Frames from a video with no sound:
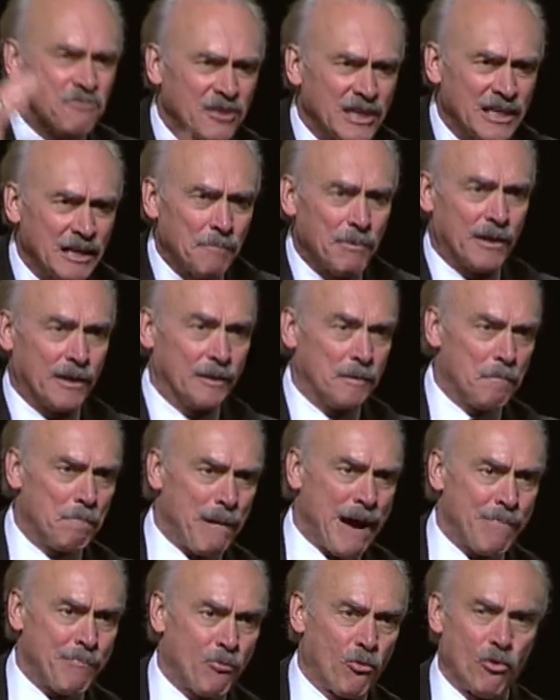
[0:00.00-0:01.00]
Think about it.
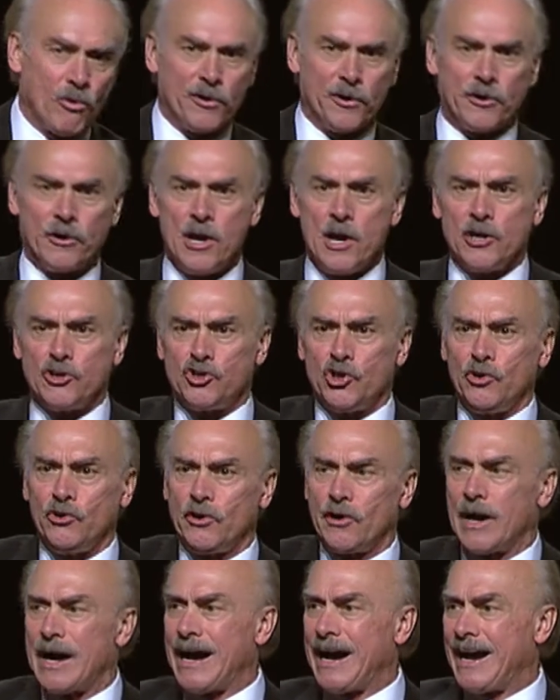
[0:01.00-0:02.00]
Pop Warner, junior
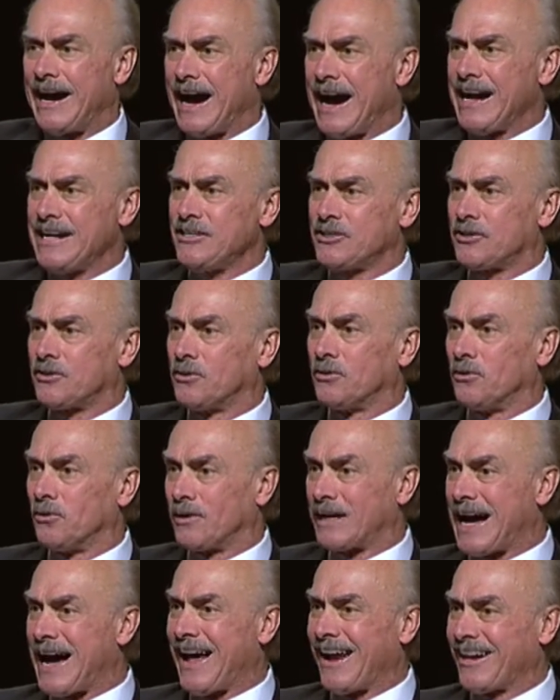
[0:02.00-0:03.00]
high, high school,
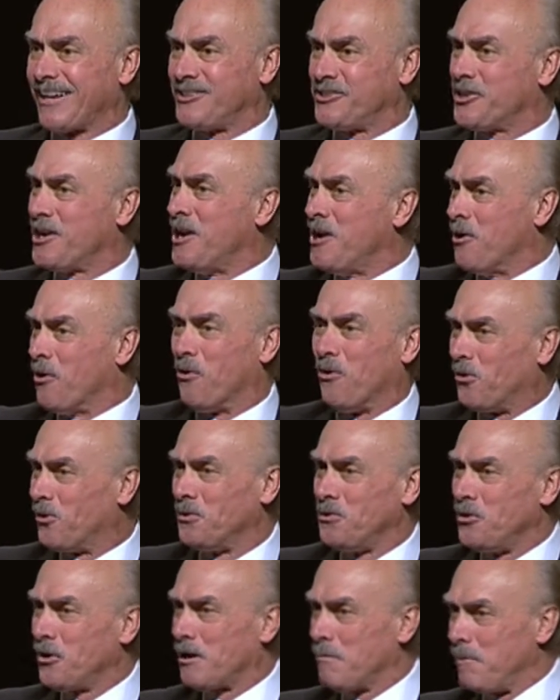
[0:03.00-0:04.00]
college. Oh, and
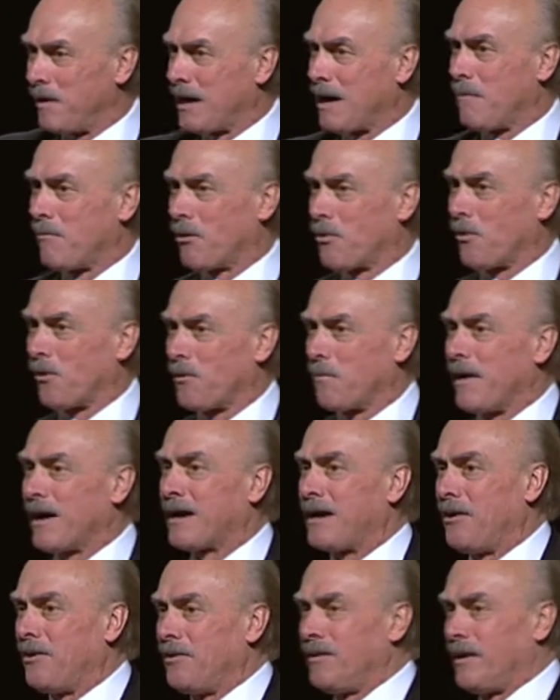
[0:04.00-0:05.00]
you can become a quarterback
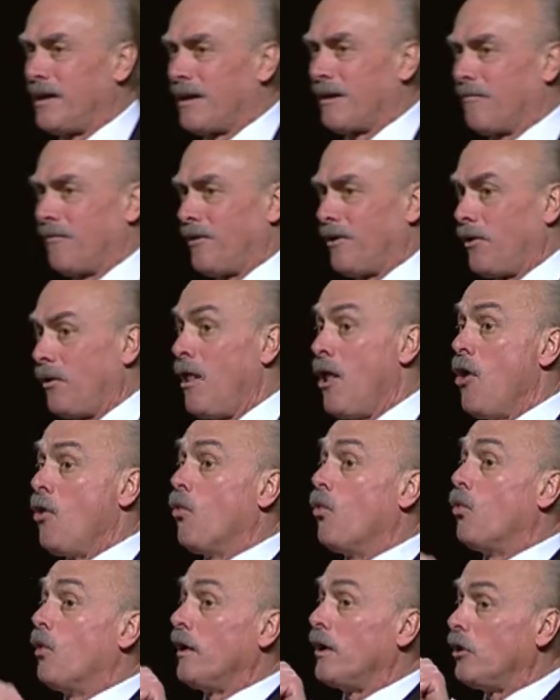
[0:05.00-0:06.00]
here in the NFL
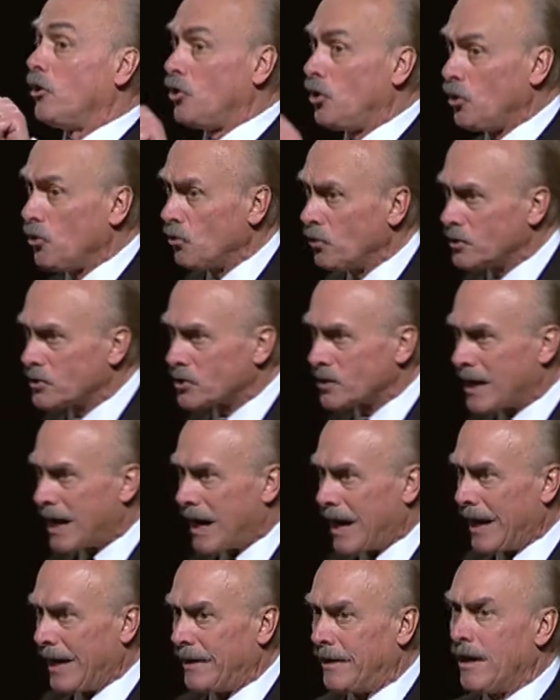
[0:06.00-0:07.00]
when you
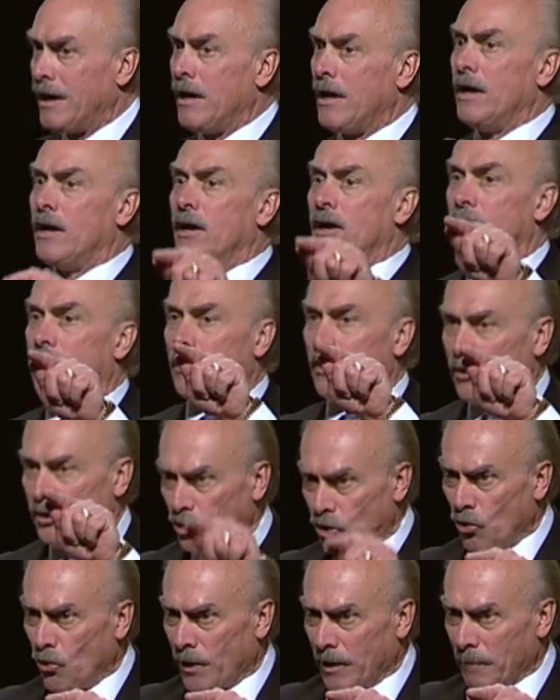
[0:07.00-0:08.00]
decide
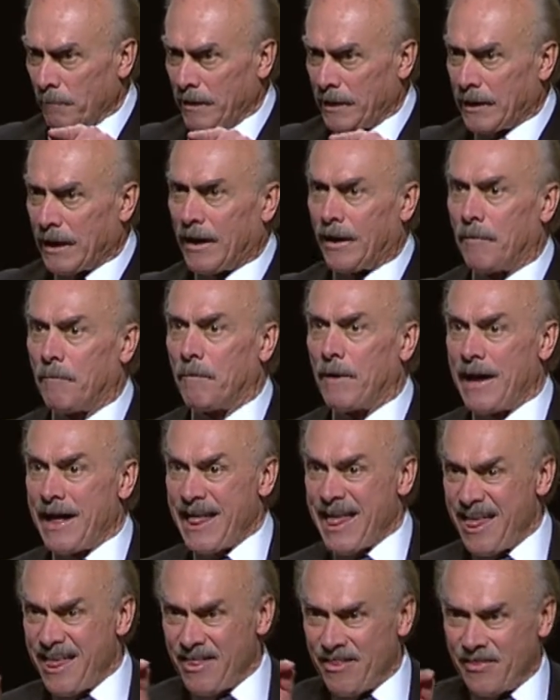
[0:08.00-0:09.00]
you want to become
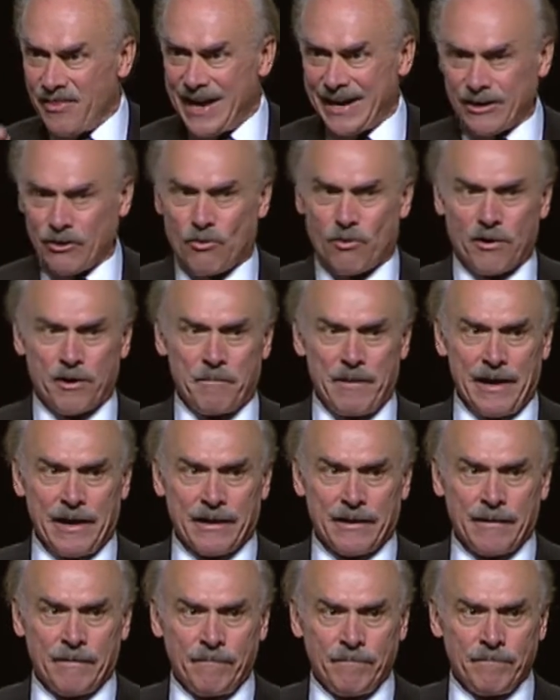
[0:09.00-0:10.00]
that quarterback.